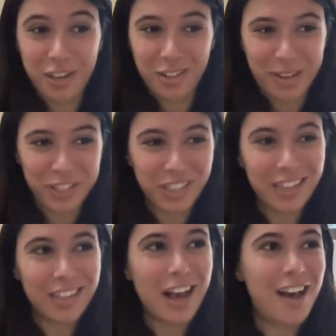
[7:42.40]

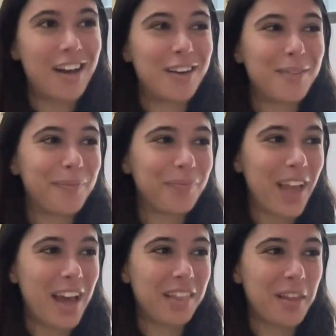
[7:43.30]
question.
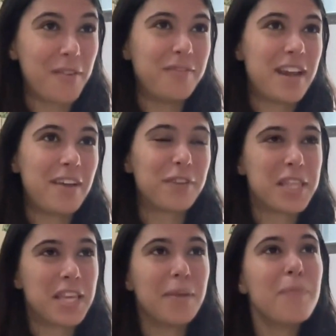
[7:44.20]
I loved
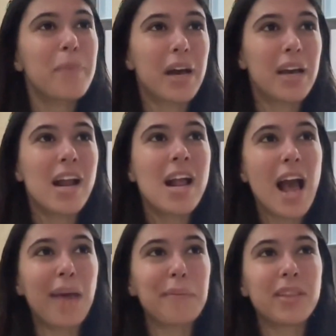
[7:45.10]
everything, but
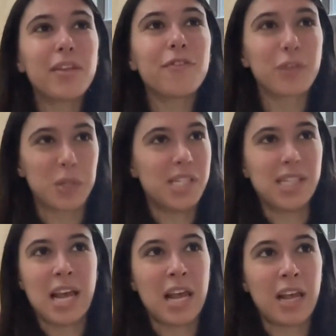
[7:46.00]
I mean the first
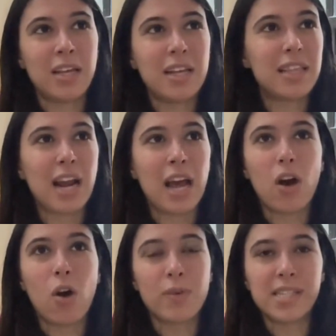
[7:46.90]
thing that I
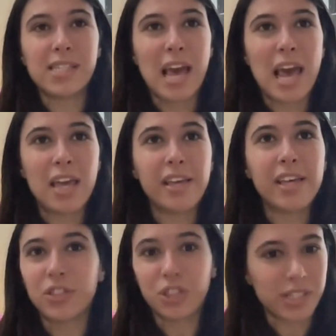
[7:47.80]
always say
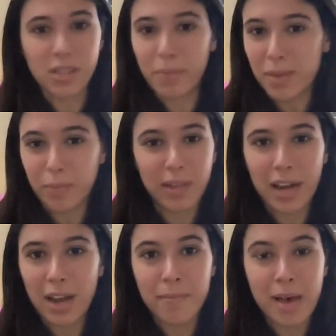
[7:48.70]
is just the people that
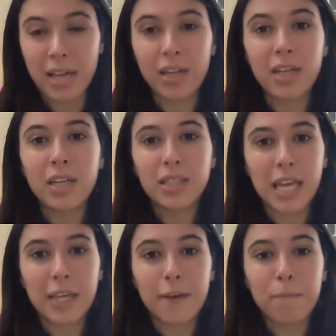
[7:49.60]
I met.
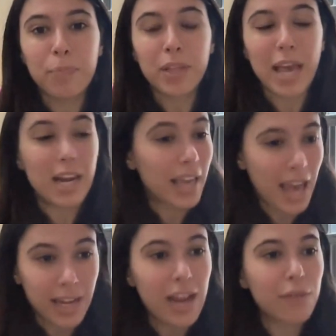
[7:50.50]
Like, and
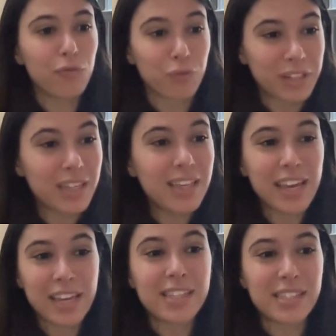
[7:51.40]
again, it really
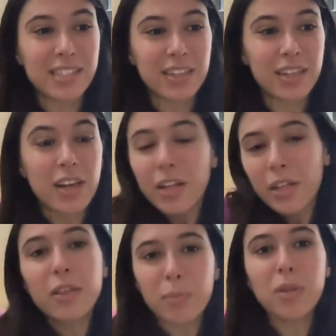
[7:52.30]
is
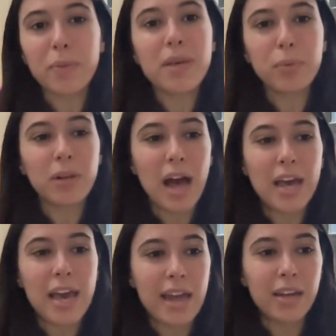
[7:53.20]
like the people
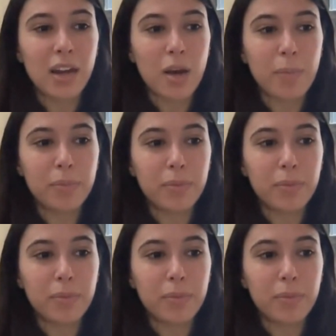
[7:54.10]
I ended up